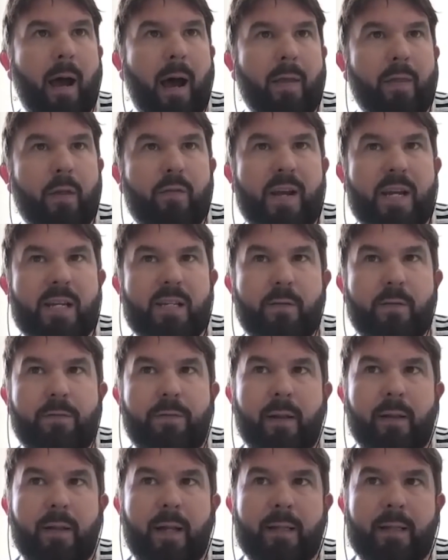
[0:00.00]
And the reason I
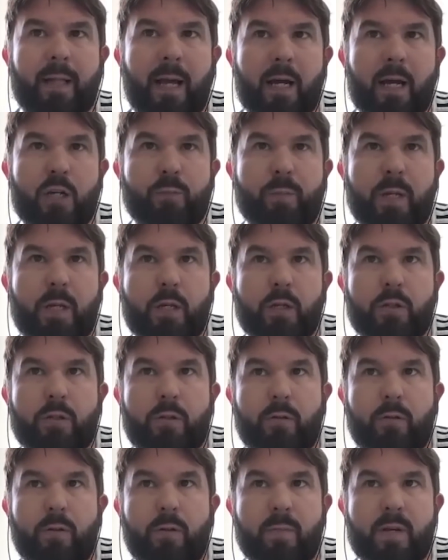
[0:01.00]
felt like that is because
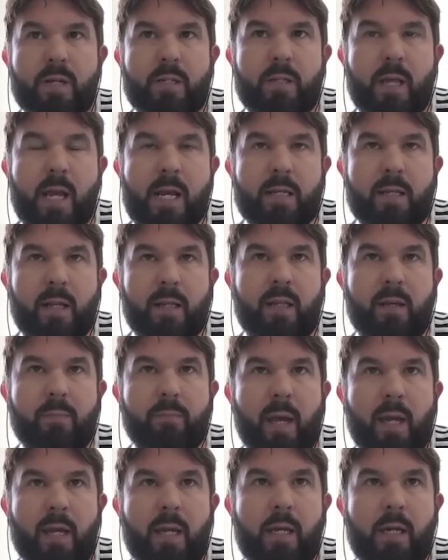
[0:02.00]
the mistakes that they
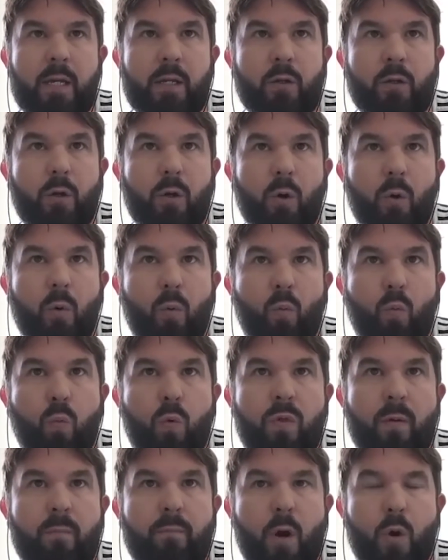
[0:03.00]
made
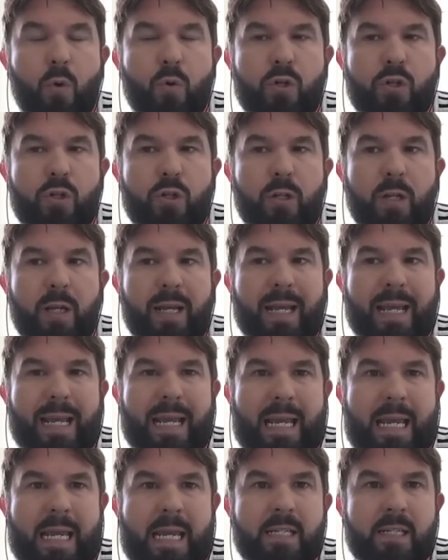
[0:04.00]
were the most
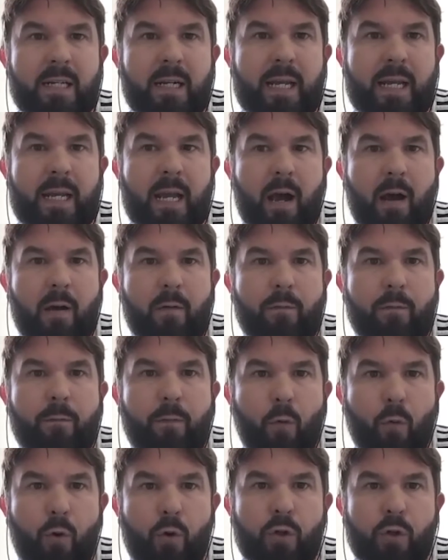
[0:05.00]
easily
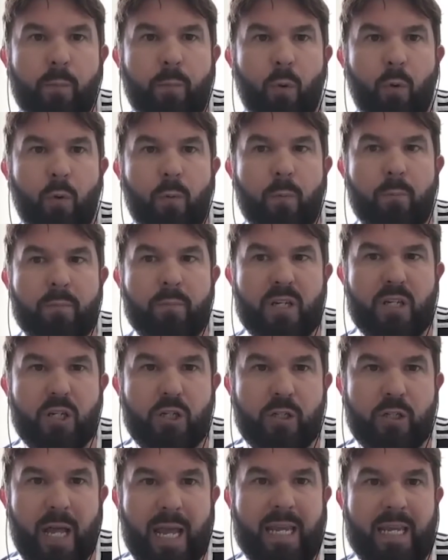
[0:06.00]
avoidable
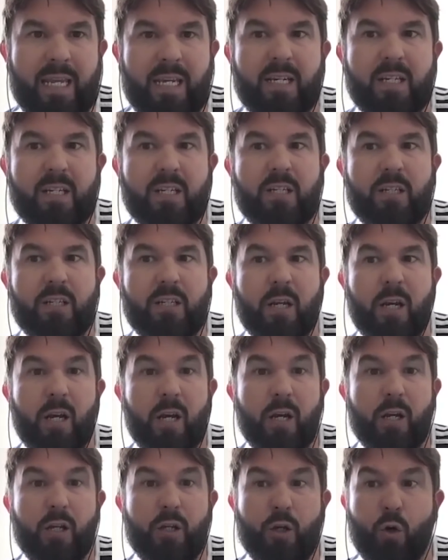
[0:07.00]
mistakes
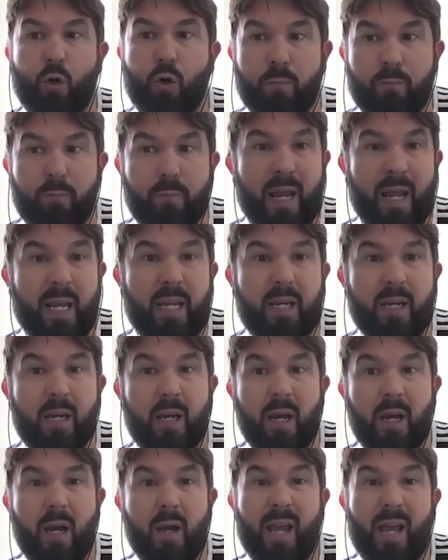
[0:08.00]
you could make.
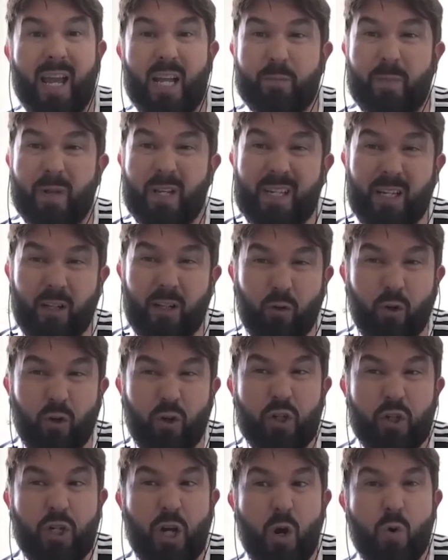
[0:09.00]
It's been said on
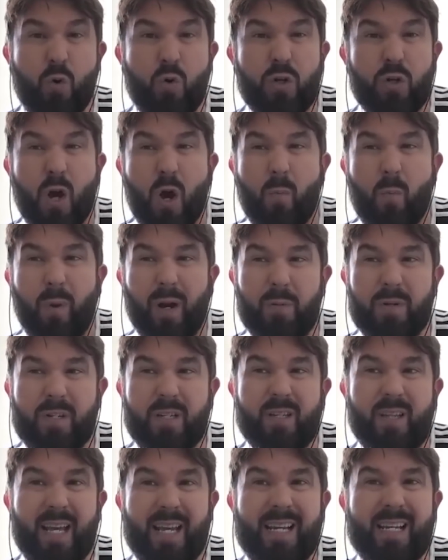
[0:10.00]
other shows, but it
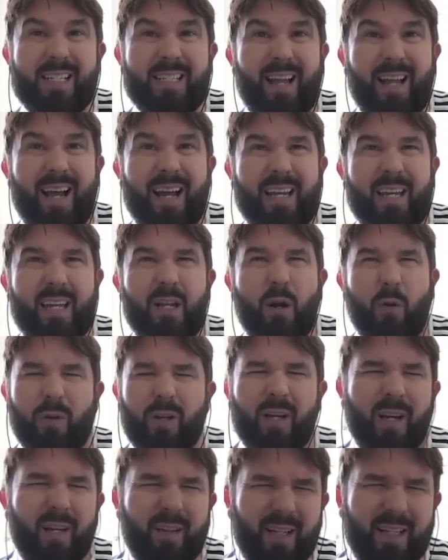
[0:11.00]
was things like,
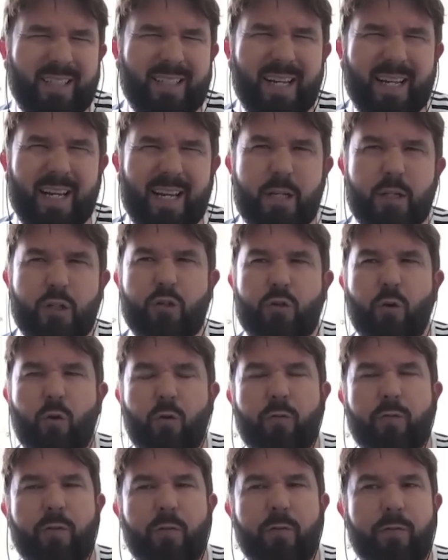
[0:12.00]
the ticket and stuff, the